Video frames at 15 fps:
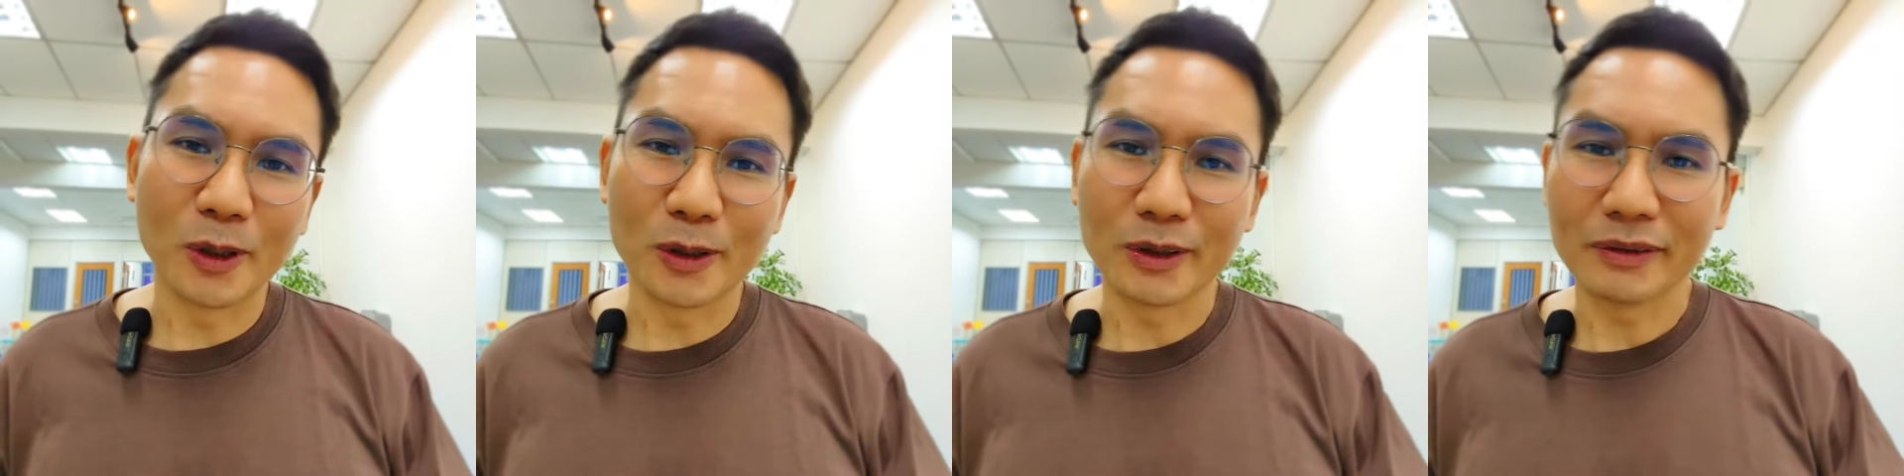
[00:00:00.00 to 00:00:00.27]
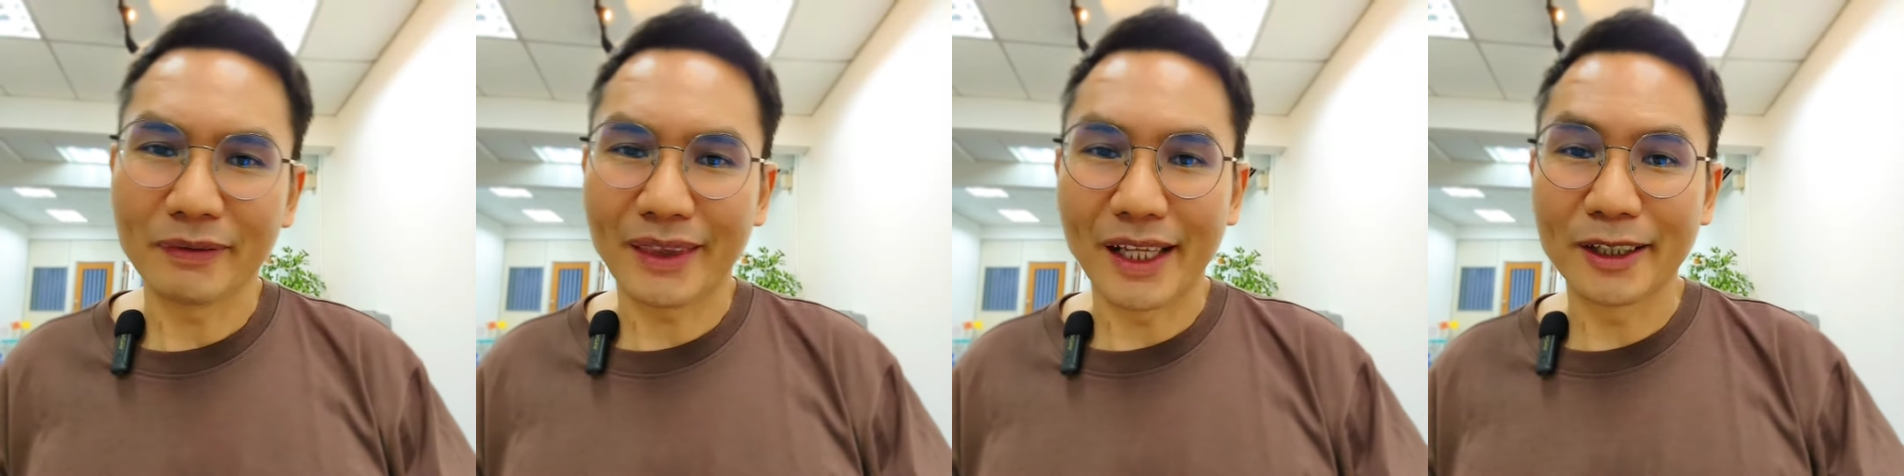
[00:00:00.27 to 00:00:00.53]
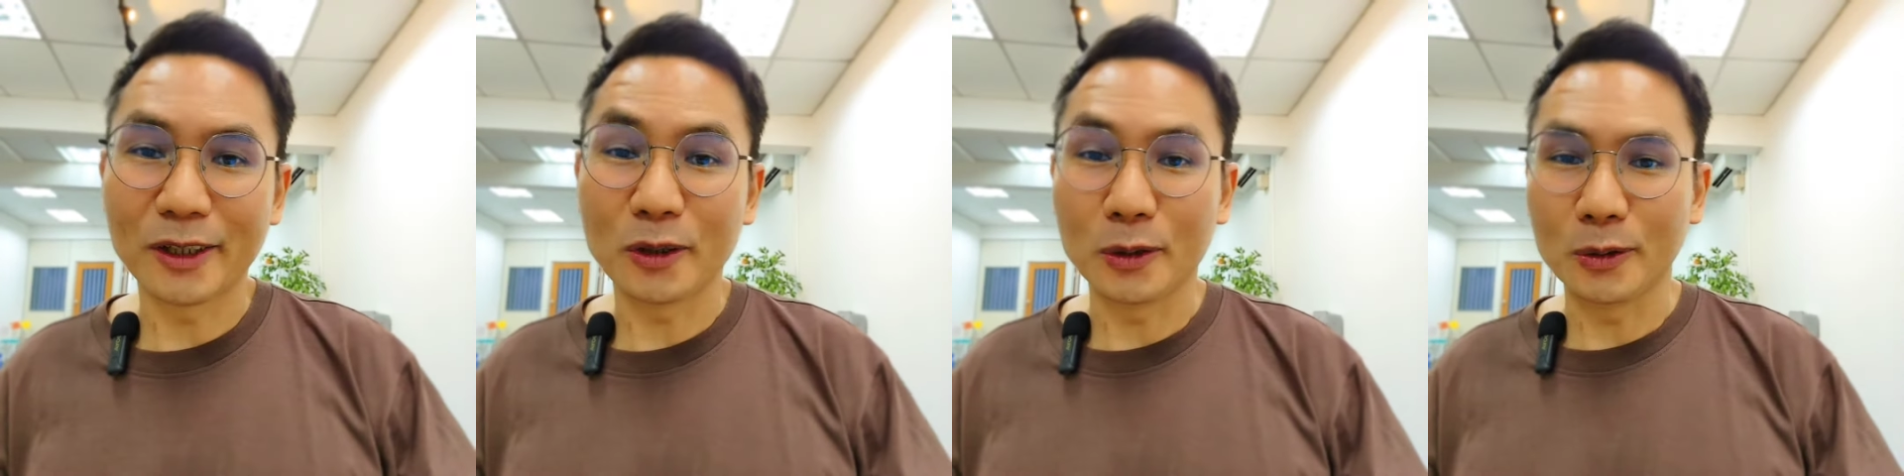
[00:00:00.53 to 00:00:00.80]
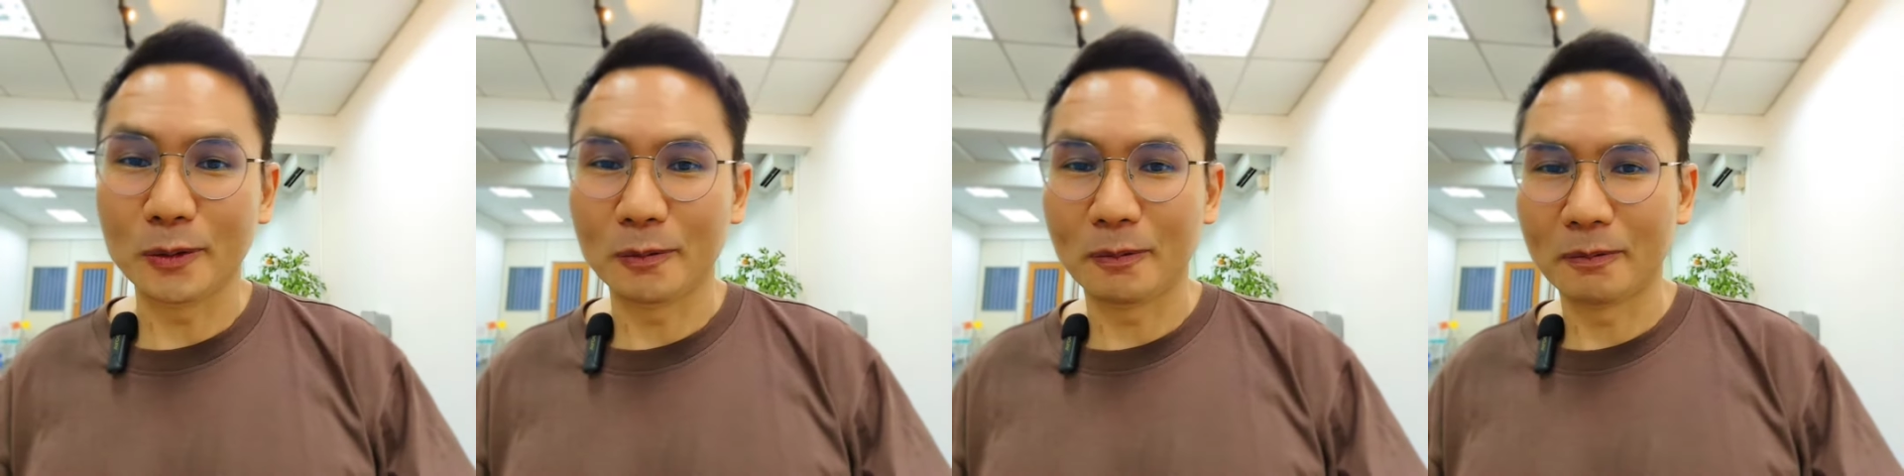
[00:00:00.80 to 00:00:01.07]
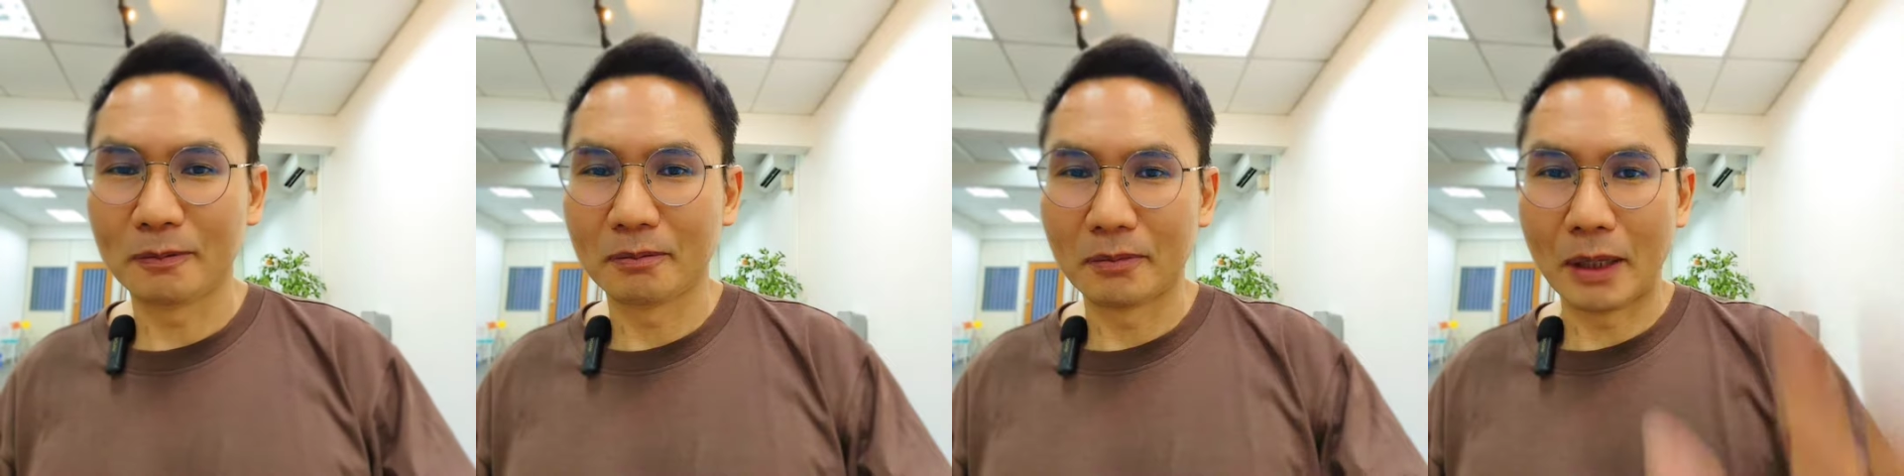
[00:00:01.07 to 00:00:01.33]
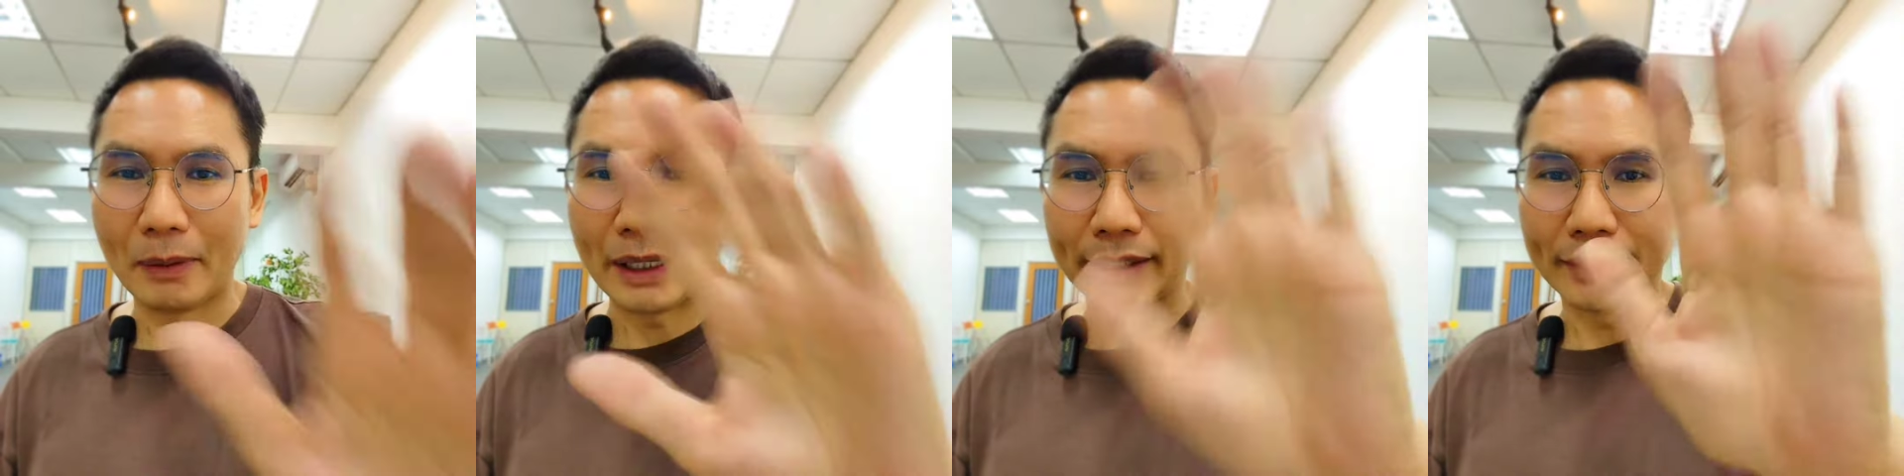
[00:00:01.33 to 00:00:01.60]
all. Thank you.
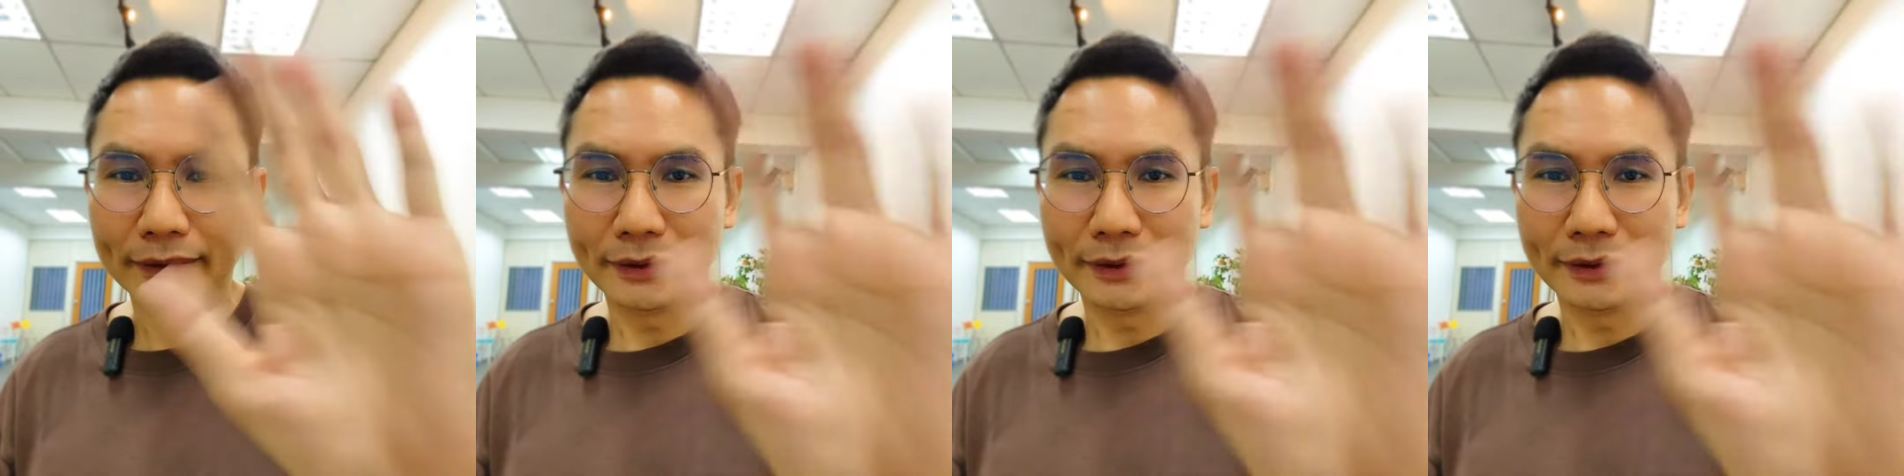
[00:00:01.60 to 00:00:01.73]
Bye bye.